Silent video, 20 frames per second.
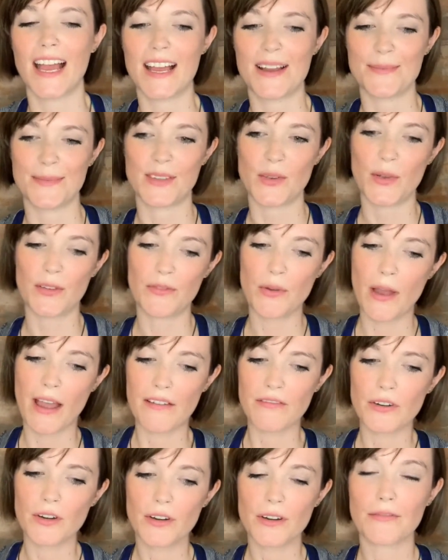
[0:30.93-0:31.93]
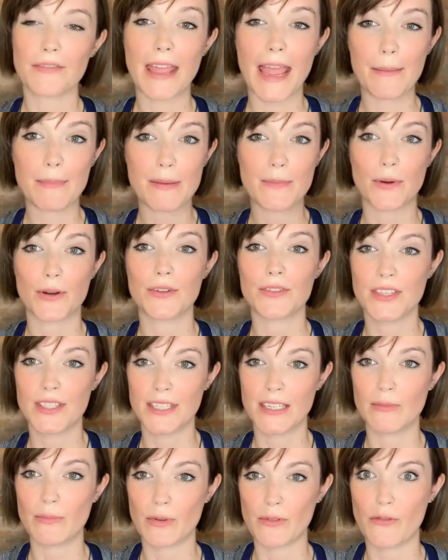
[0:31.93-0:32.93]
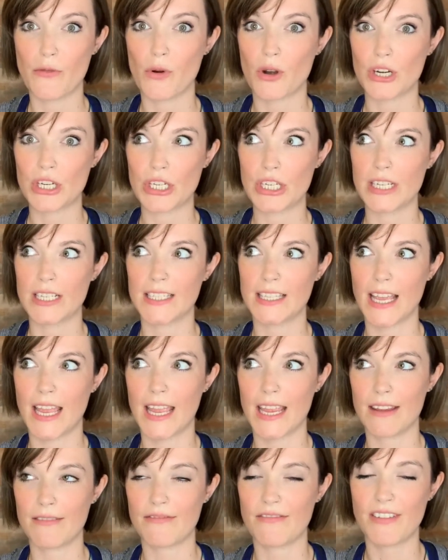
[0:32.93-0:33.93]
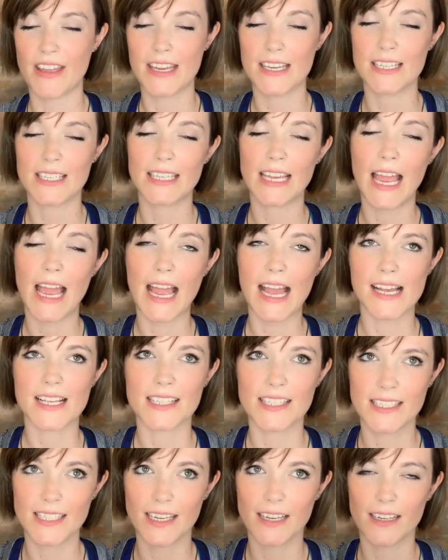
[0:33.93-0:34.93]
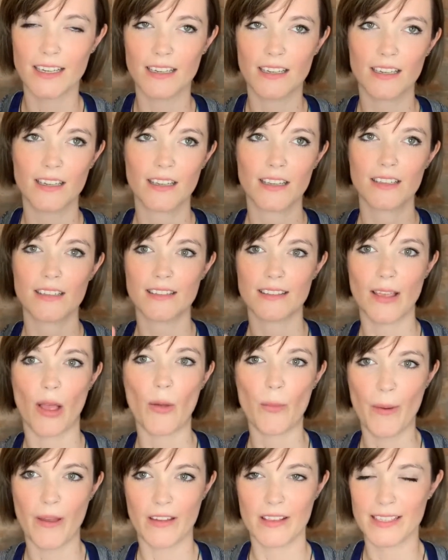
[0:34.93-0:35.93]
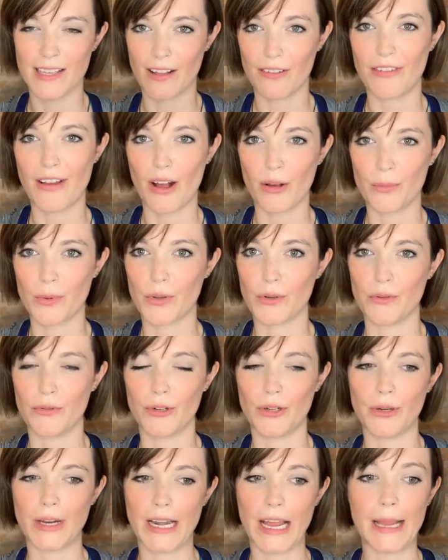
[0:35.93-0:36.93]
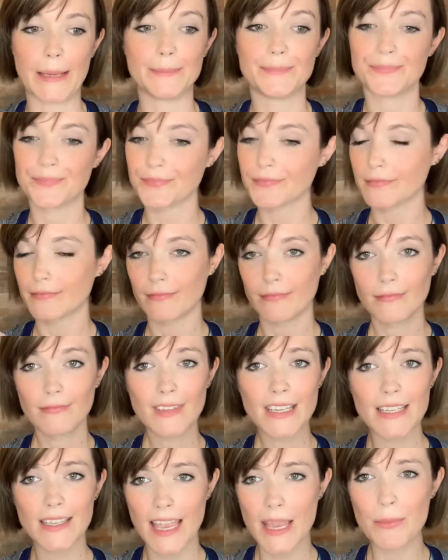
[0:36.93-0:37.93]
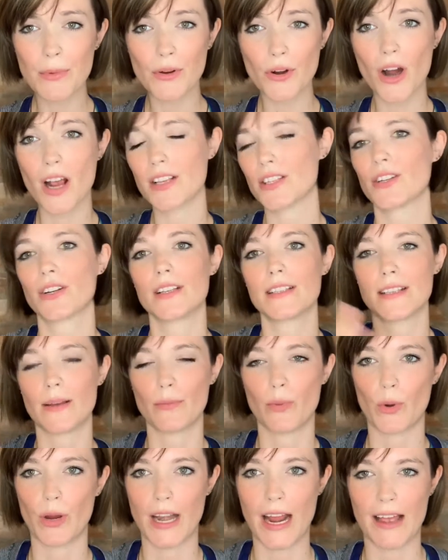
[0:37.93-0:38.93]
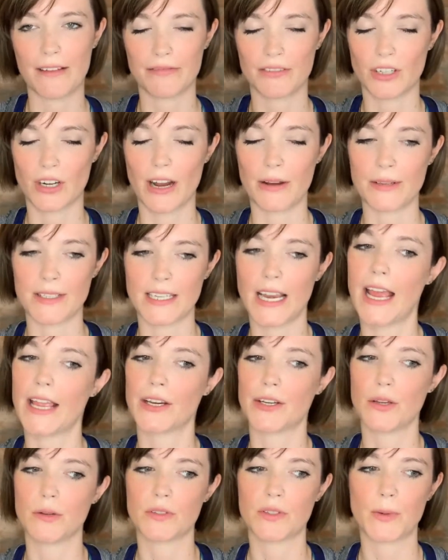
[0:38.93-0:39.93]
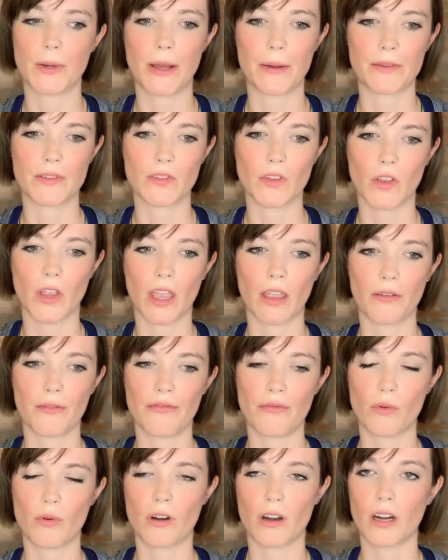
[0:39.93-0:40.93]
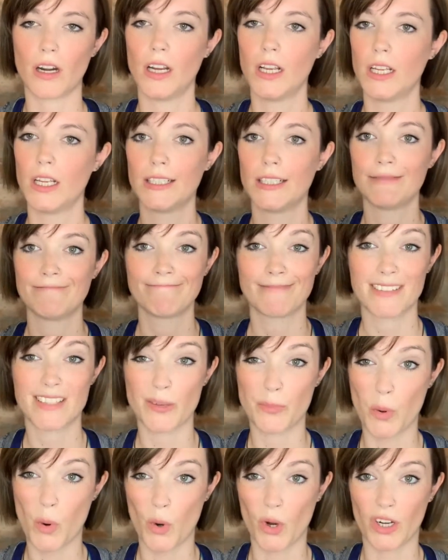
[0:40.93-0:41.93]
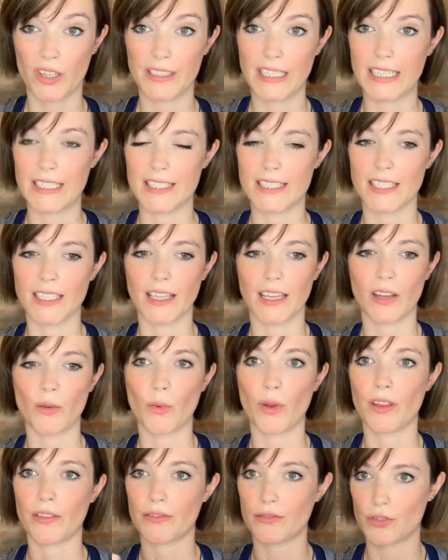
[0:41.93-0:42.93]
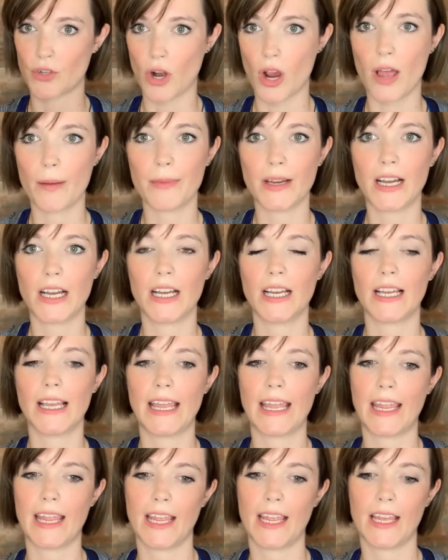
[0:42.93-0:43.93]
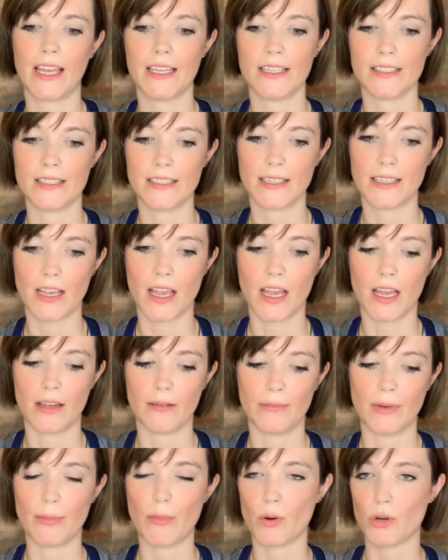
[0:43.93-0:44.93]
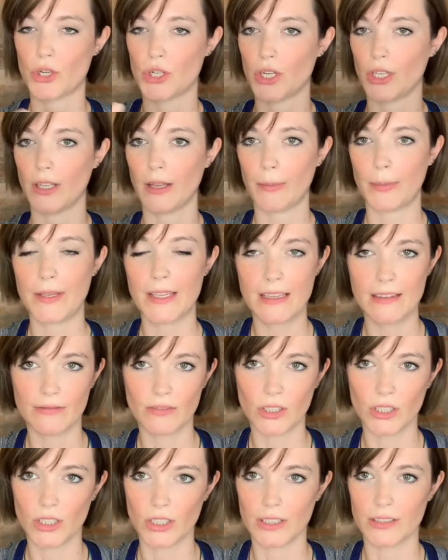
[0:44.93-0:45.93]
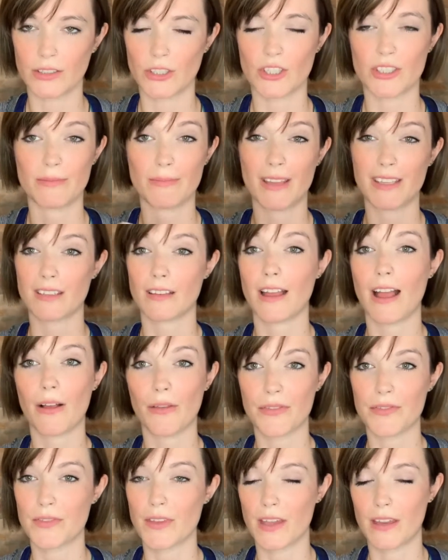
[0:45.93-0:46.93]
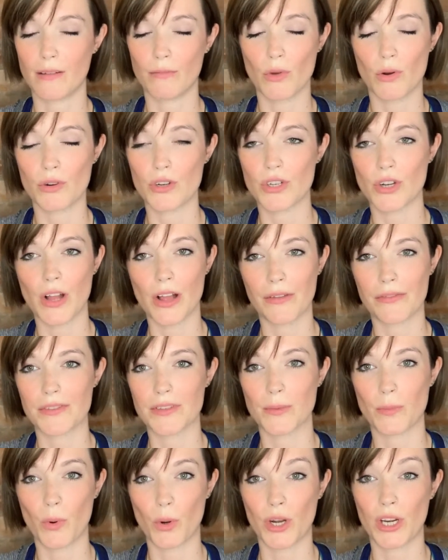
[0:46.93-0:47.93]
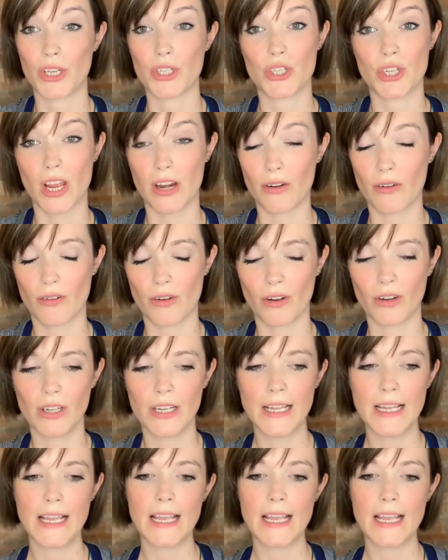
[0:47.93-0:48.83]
So if you haven't heard of Gabby Bernstein before, she's a fantastic self-help guru, and I came across her at some point after I was diagnosed when I was looking for support in dealing with trauma and emotional upheaval and just mental health and emotional health support in general.